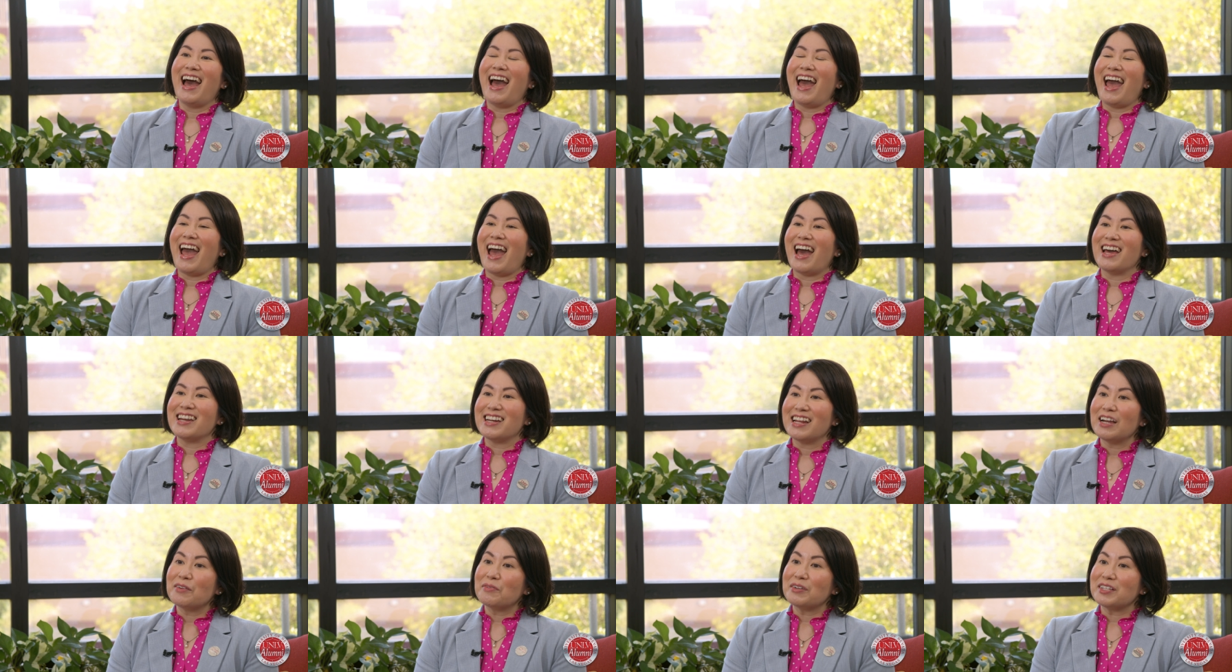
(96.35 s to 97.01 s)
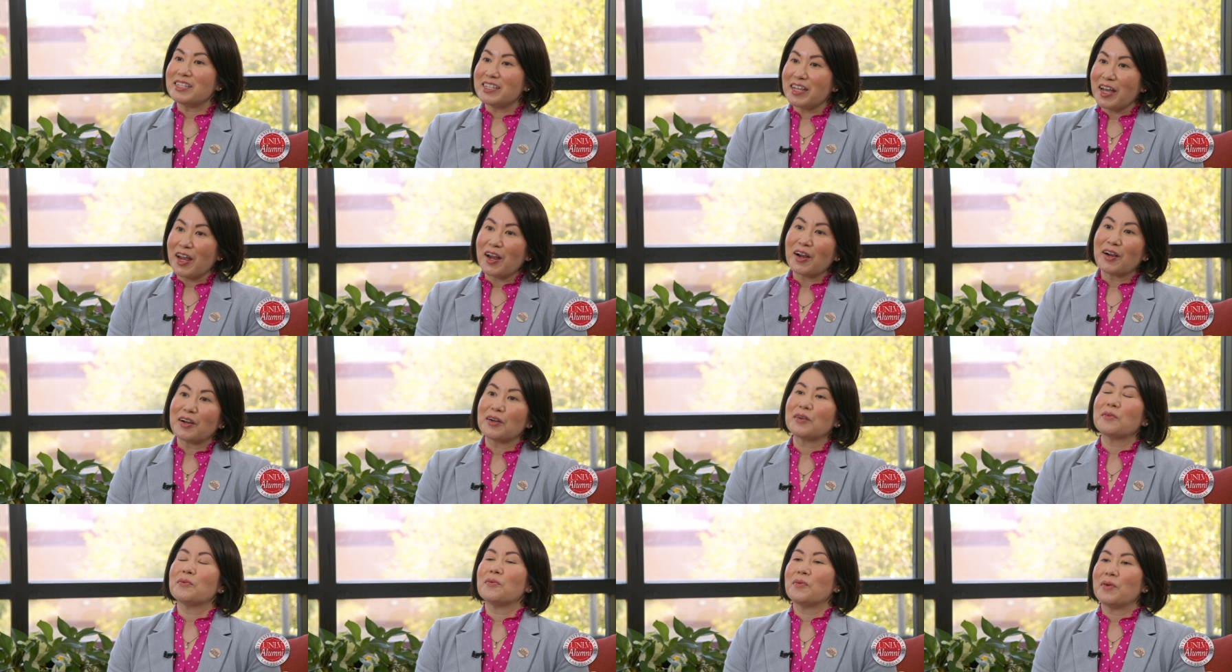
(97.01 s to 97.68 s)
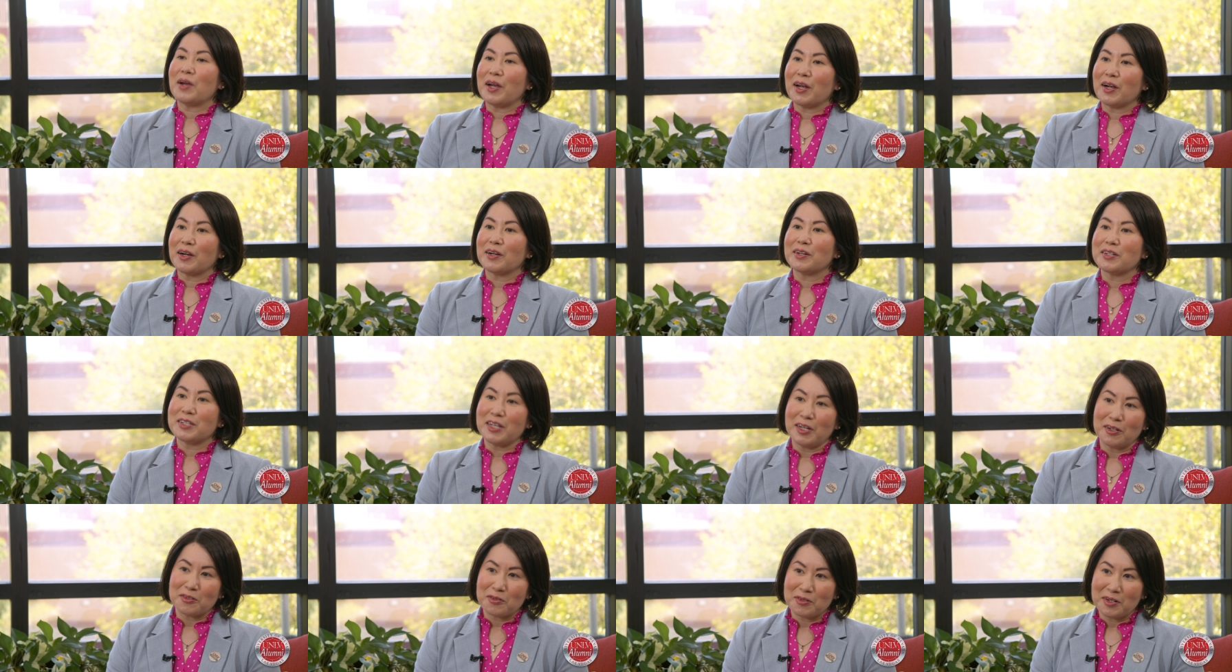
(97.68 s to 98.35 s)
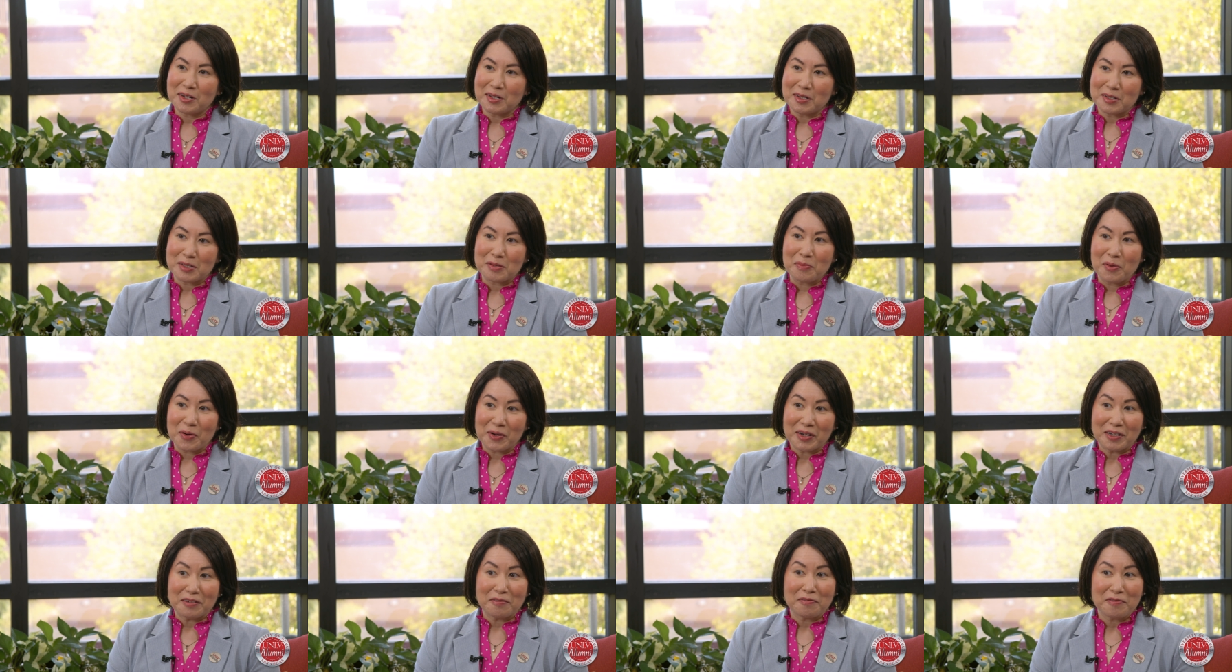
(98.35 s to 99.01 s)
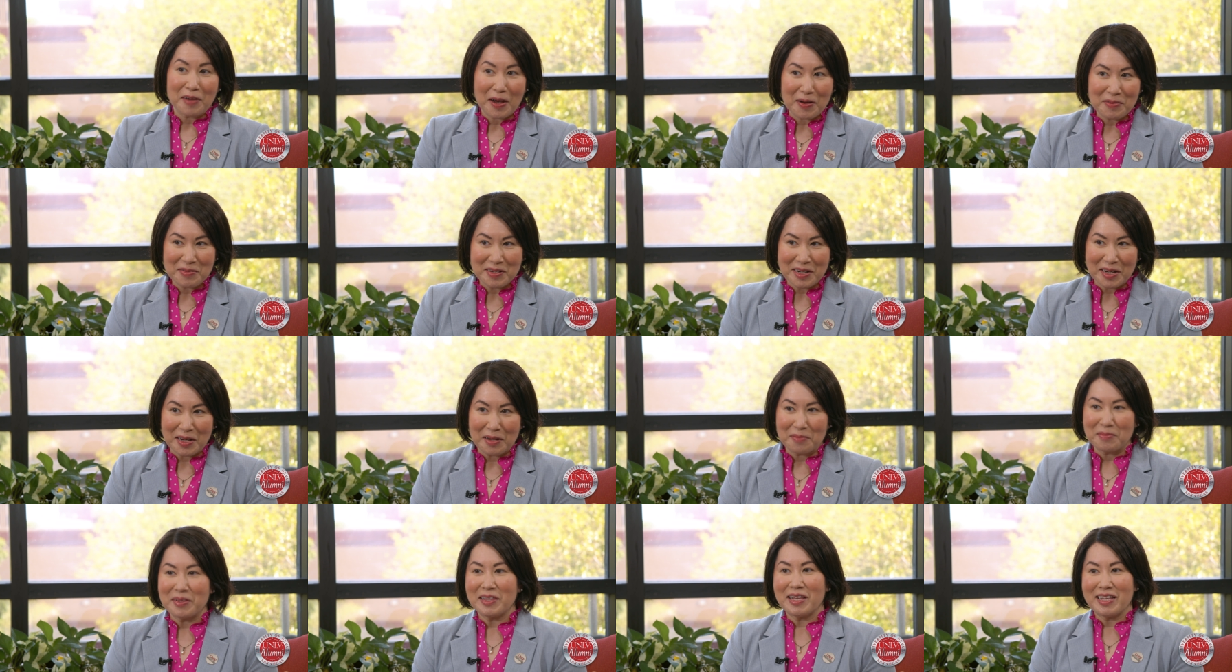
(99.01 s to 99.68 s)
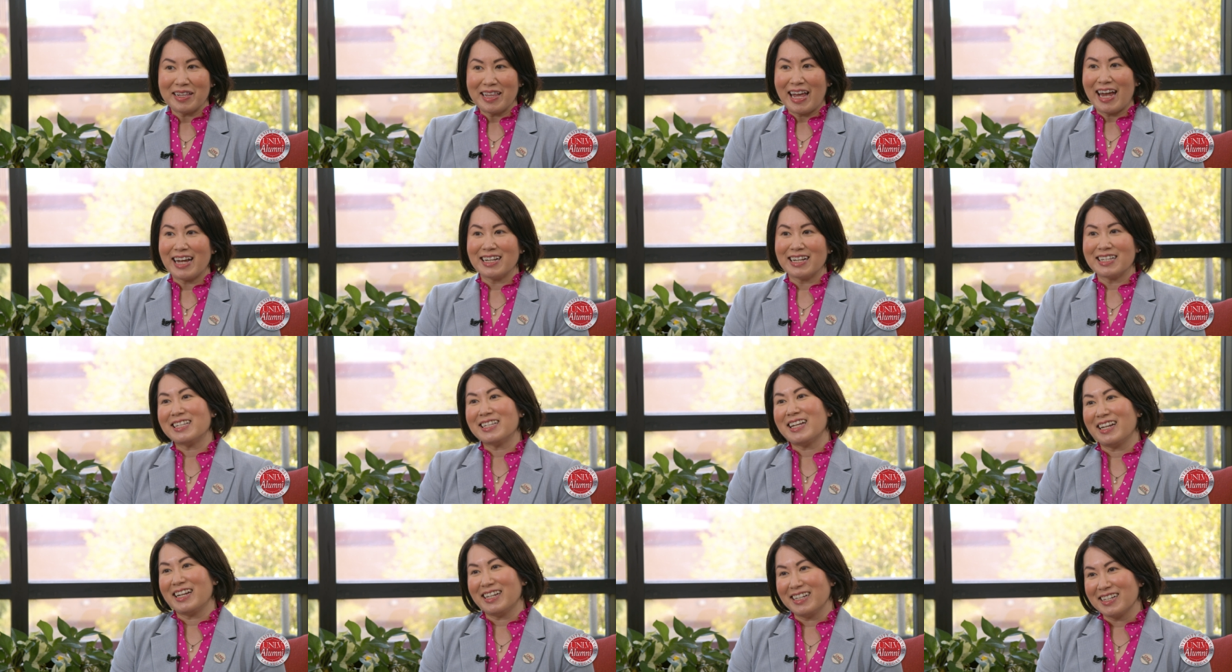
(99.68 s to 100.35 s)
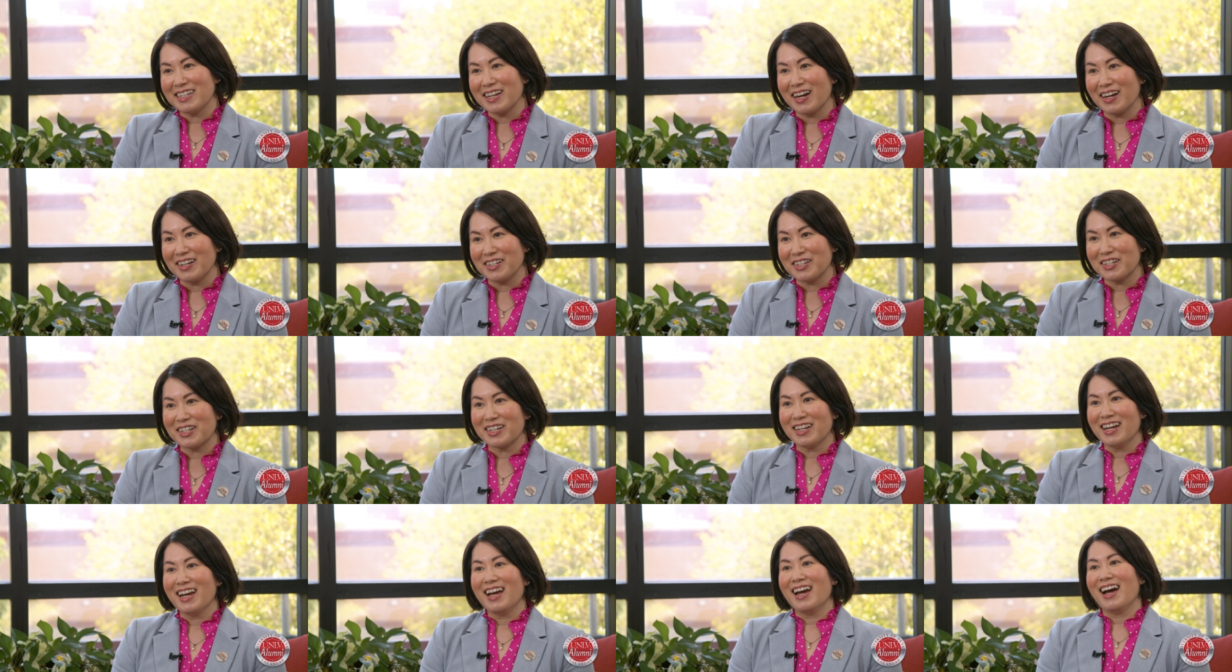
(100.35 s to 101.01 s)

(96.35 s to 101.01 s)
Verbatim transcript: and it was there where Sandra Douglas Morgan found him, and they had stayed in touch.